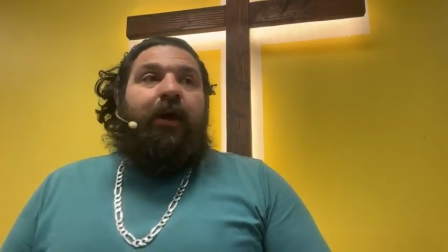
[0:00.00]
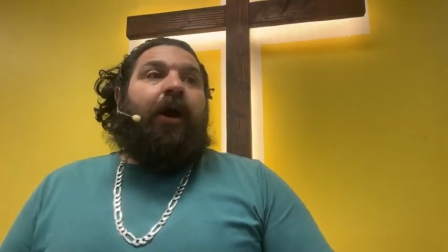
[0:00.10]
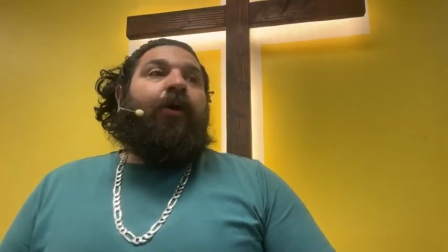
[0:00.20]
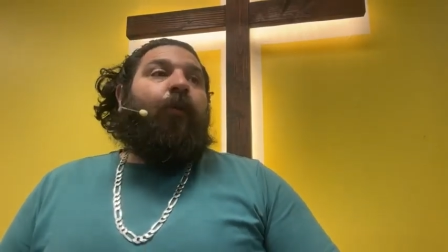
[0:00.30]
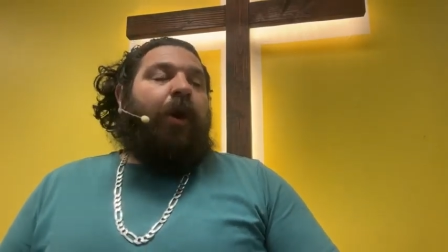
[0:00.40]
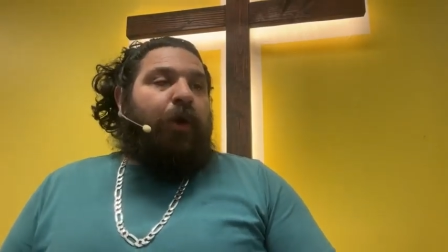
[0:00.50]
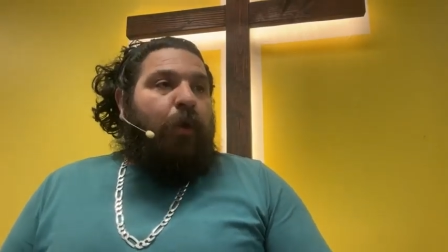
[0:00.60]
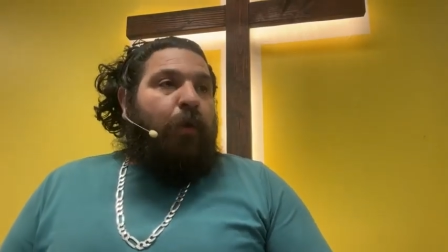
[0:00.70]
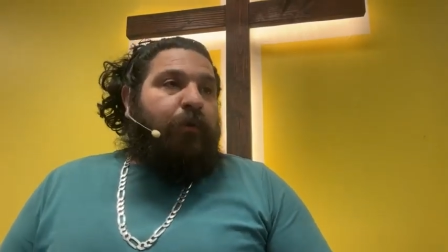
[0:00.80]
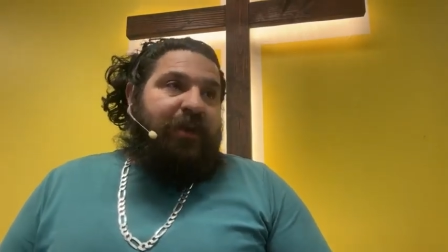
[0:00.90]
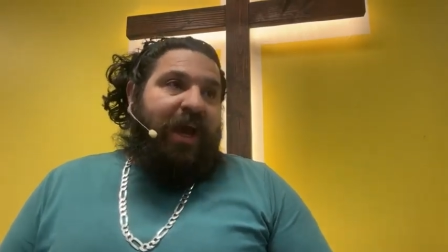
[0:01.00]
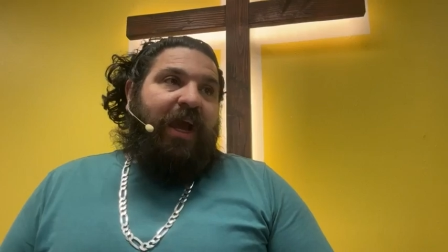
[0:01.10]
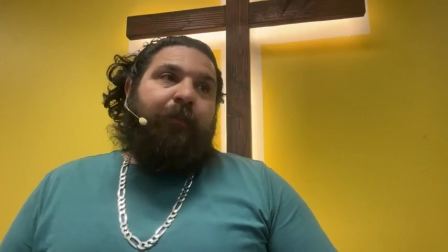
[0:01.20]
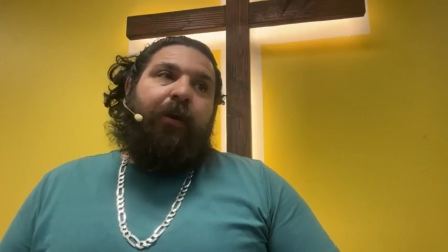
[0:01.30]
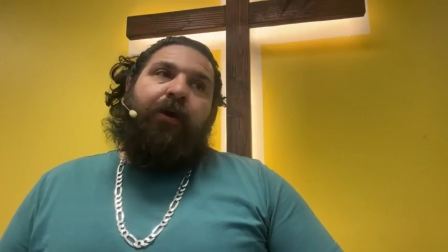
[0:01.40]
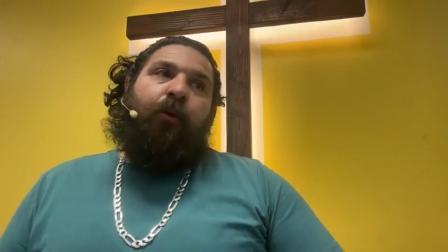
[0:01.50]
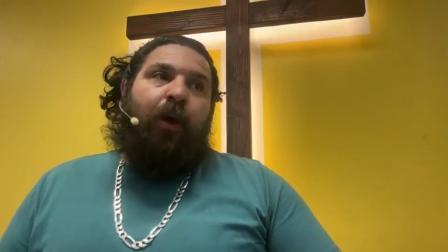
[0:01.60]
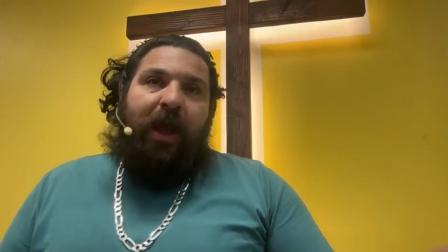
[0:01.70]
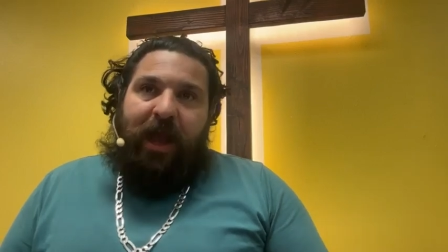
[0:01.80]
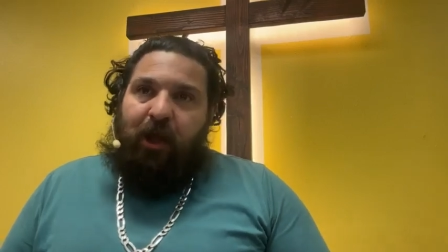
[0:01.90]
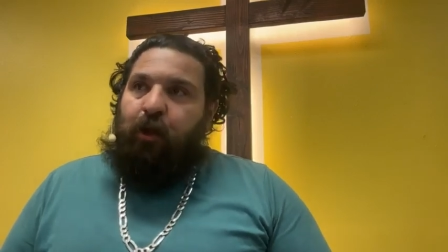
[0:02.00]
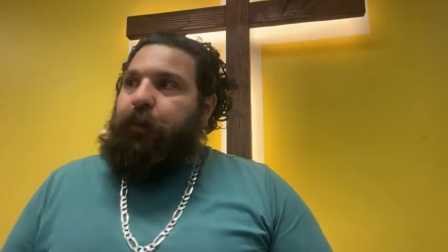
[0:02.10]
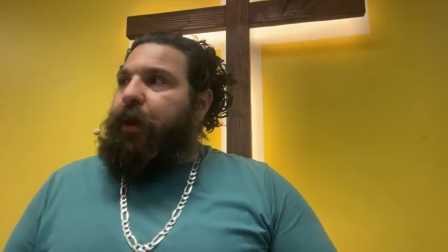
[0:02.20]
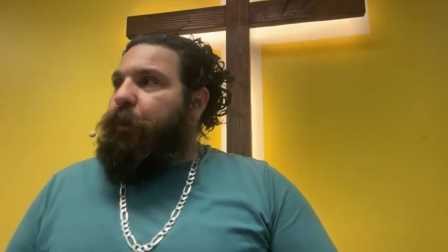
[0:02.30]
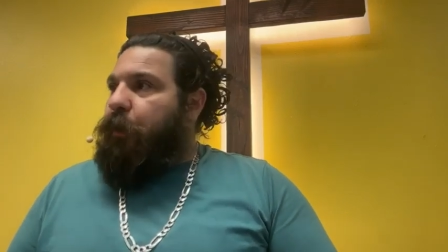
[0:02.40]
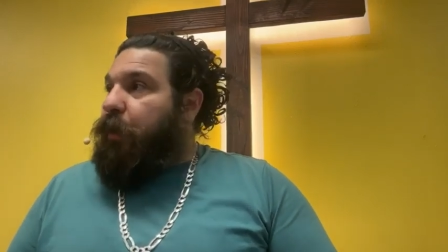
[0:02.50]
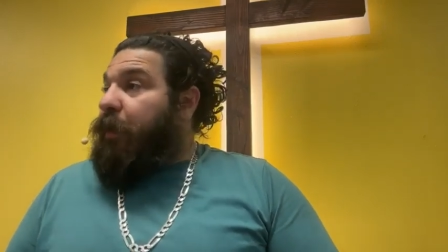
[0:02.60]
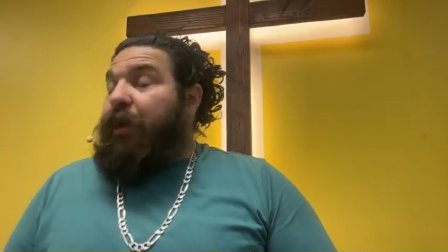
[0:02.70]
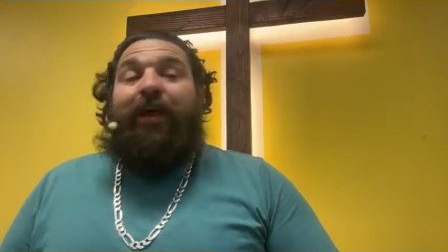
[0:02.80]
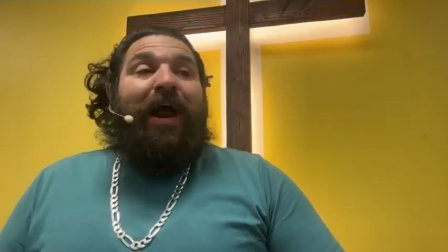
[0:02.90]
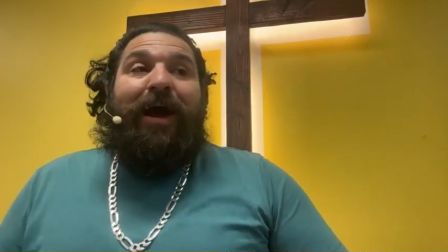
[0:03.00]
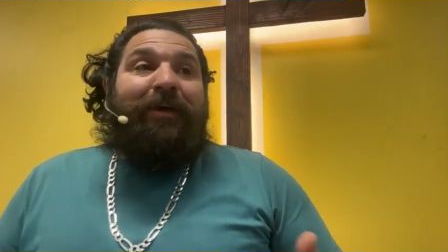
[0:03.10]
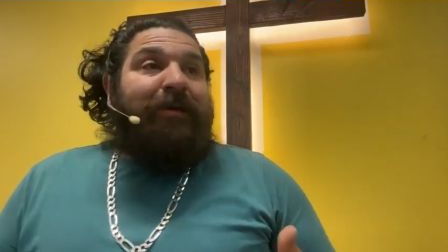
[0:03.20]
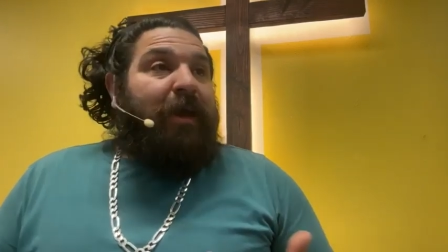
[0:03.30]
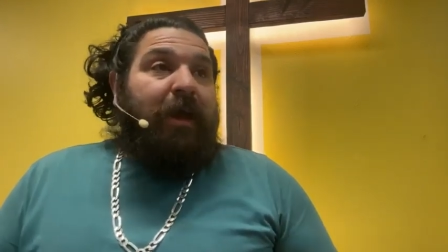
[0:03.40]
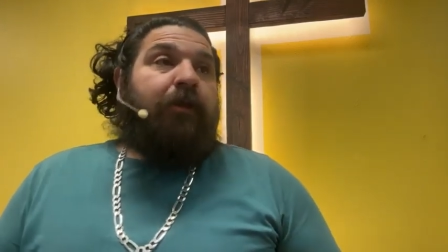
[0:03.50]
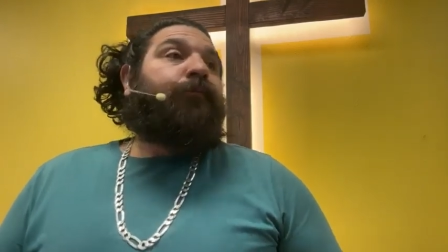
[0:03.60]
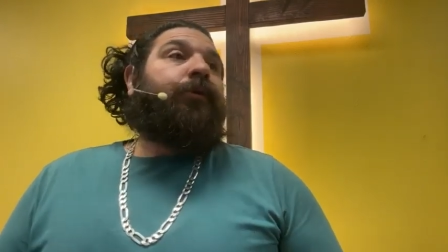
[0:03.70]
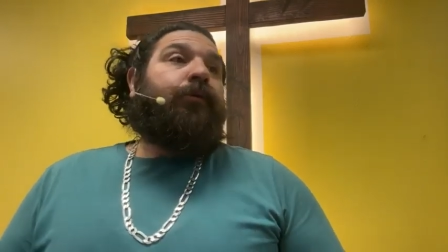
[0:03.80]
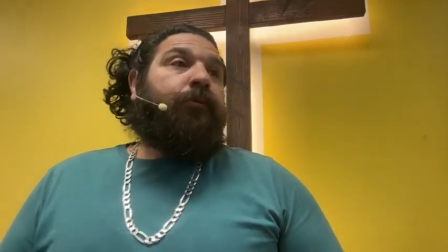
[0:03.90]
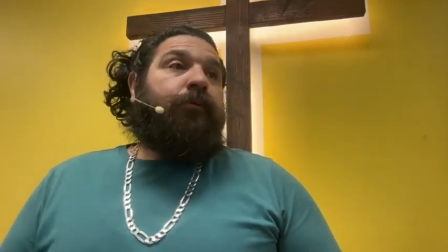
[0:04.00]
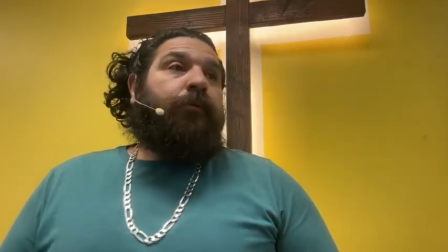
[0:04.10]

I don't want to go to rehab. I don't want help. I don't want, then I can't help you.